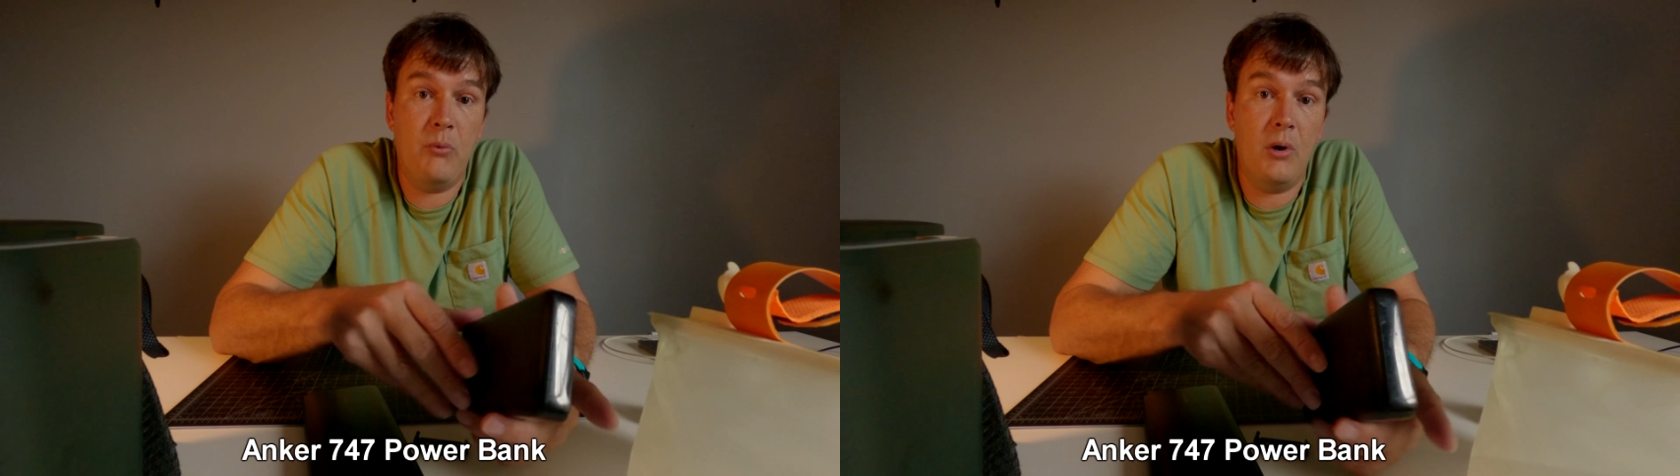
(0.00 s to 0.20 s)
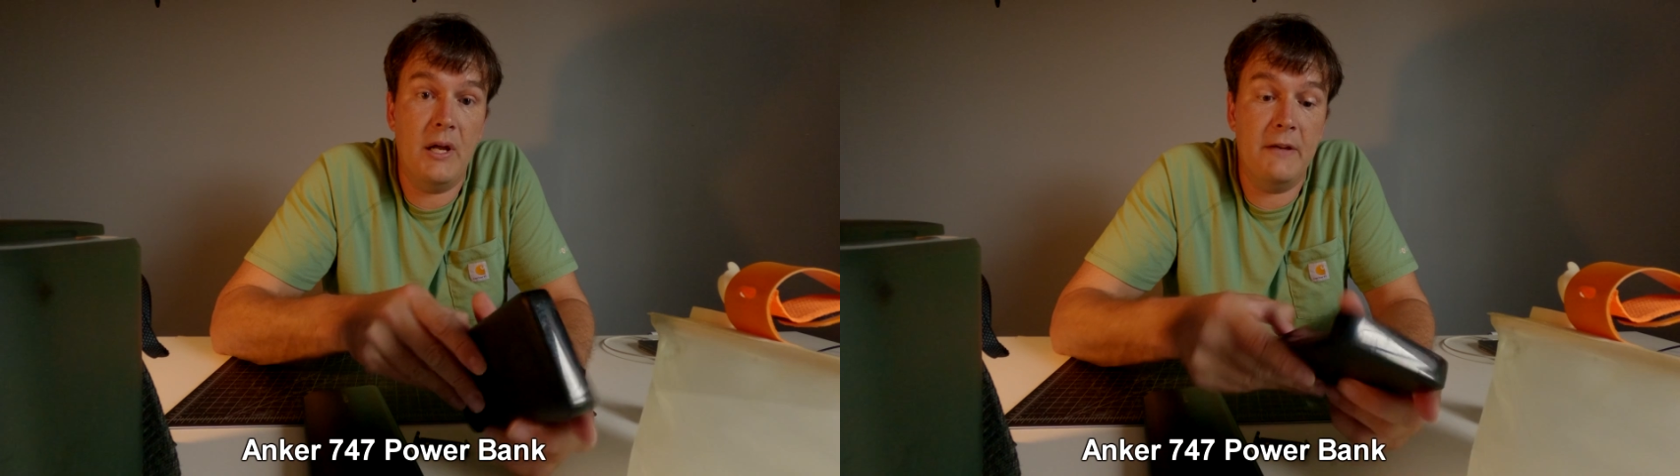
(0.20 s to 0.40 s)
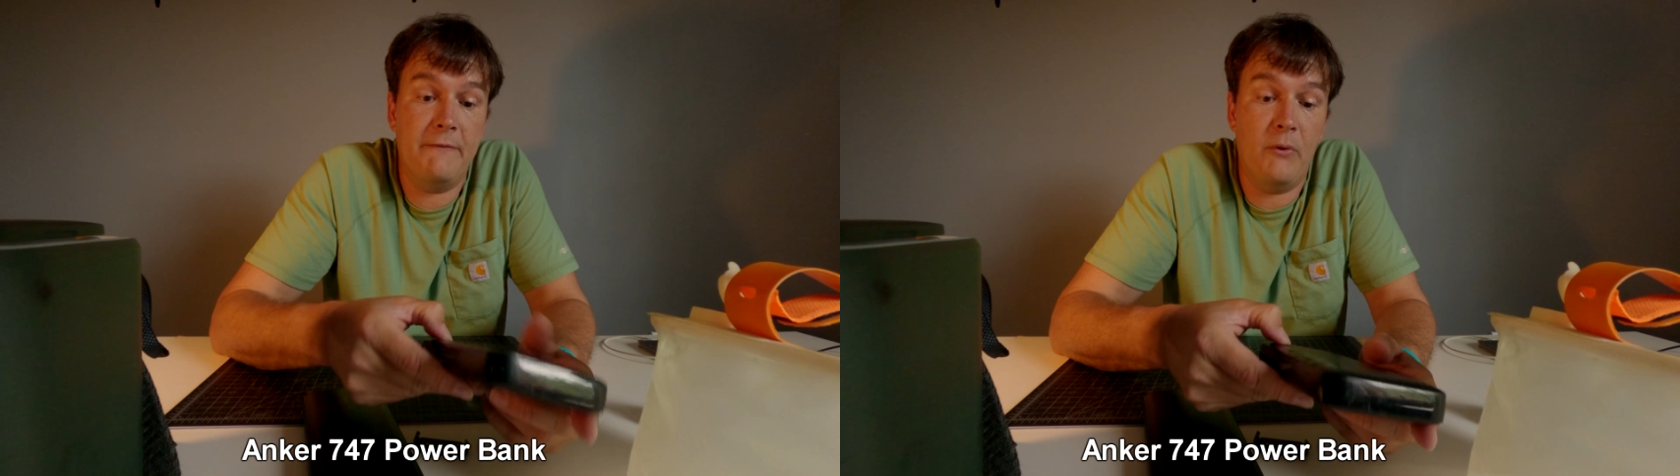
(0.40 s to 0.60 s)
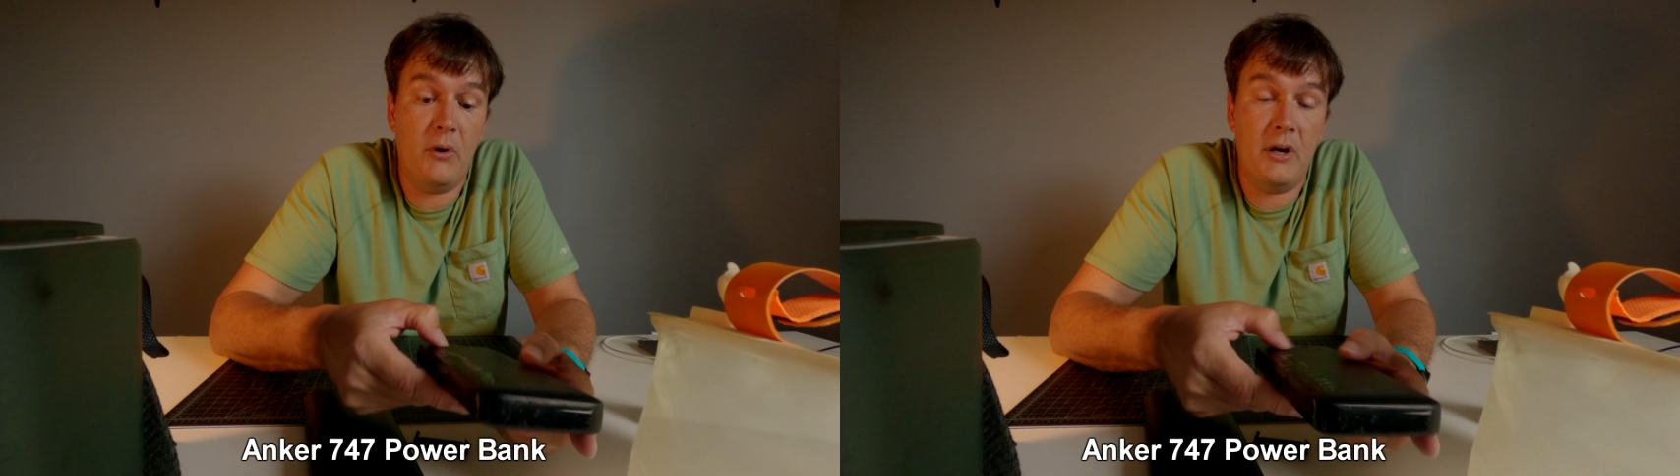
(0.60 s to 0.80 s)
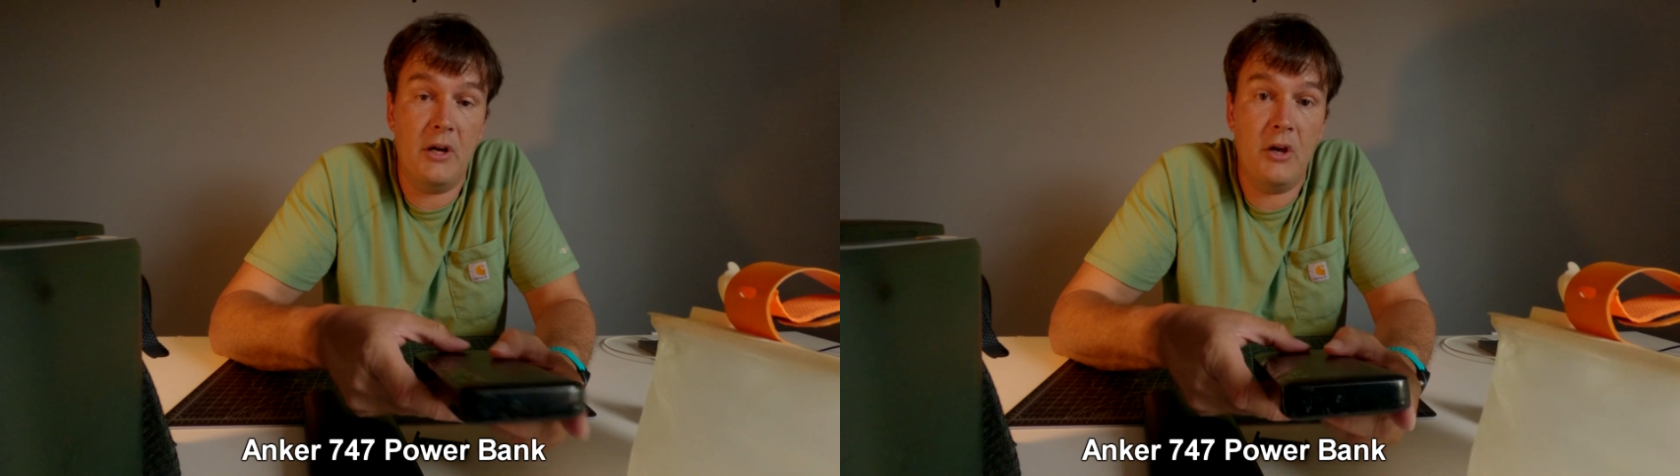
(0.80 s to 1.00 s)
one
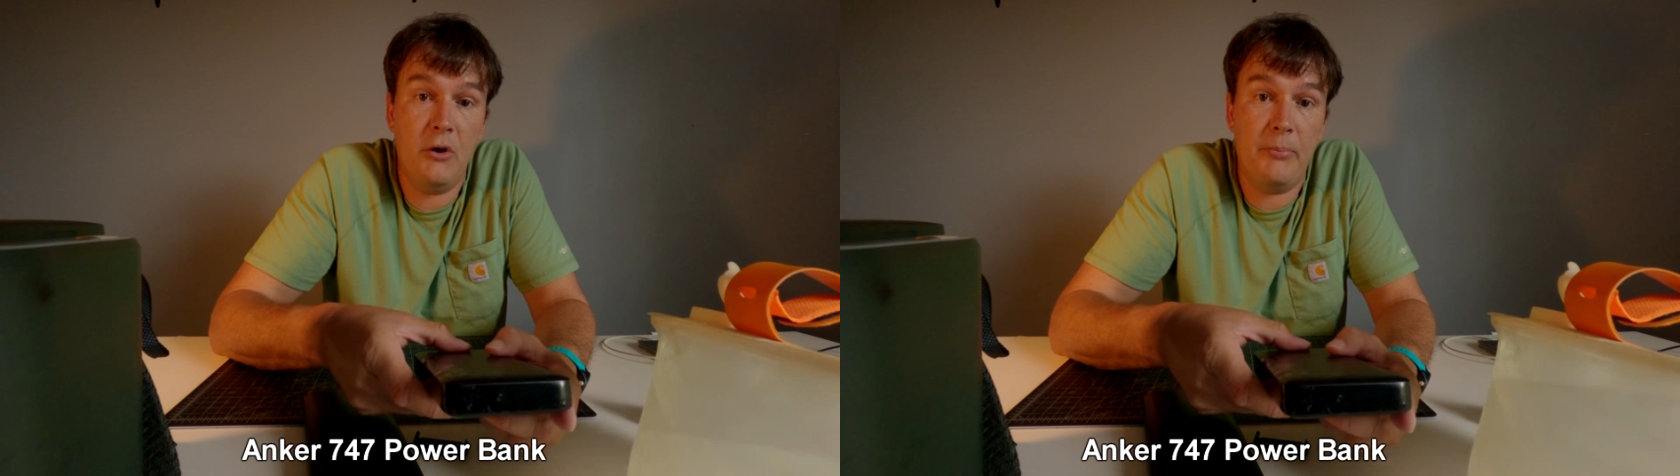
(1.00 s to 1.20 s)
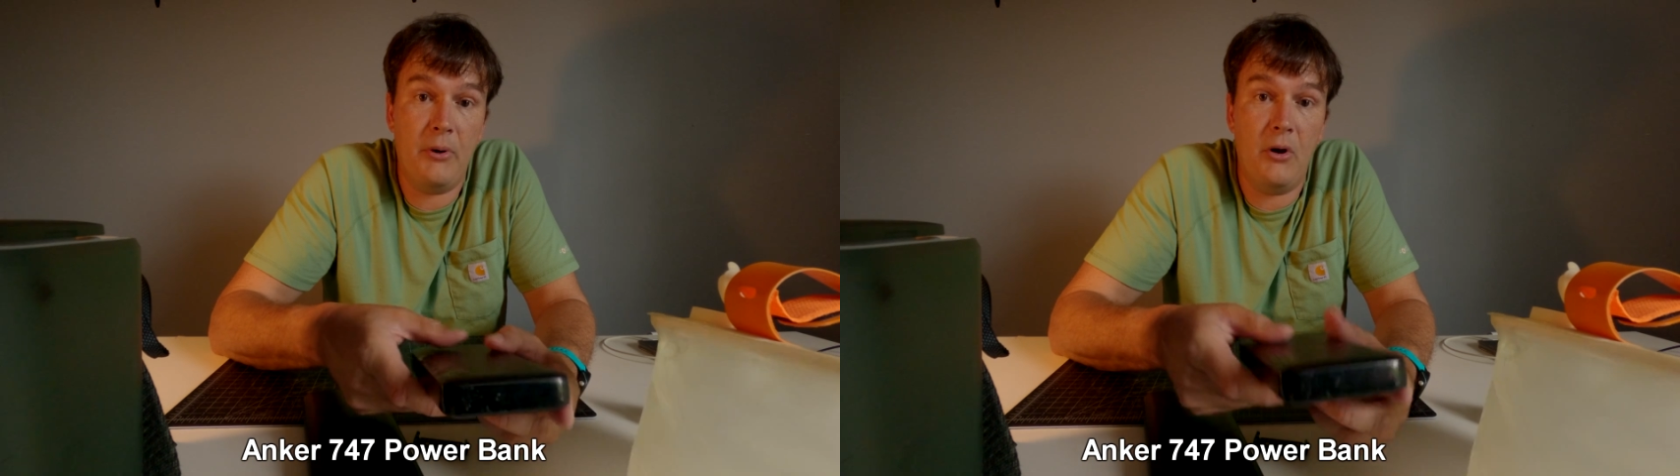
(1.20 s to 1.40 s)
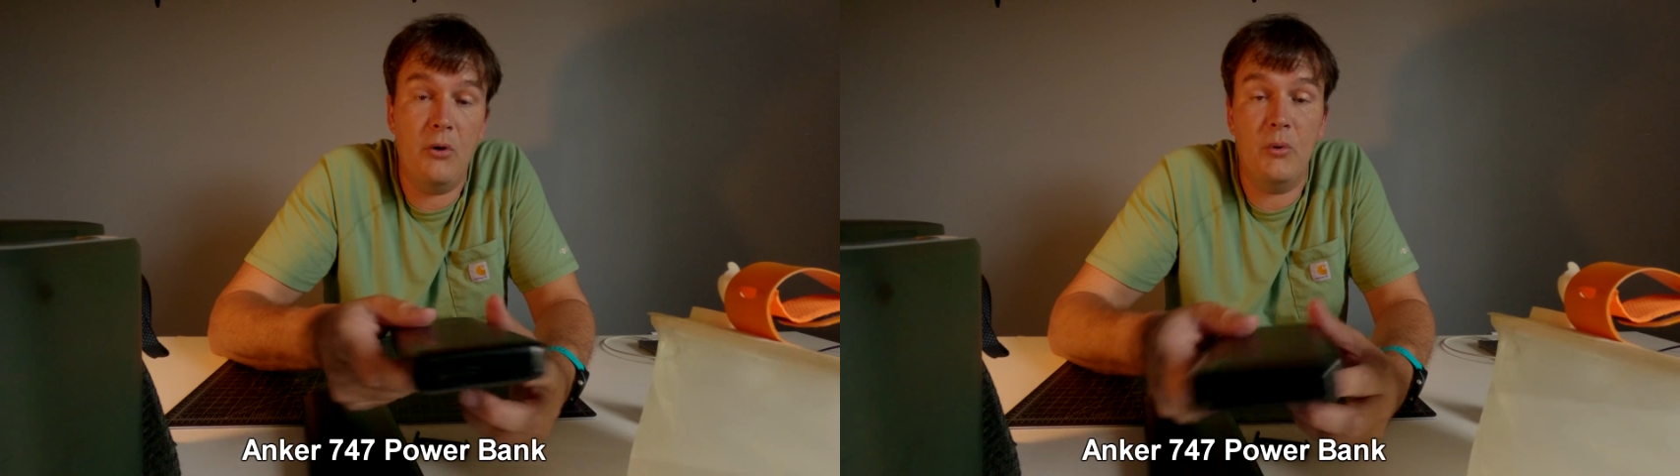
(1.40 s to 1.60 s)
for a GoPro,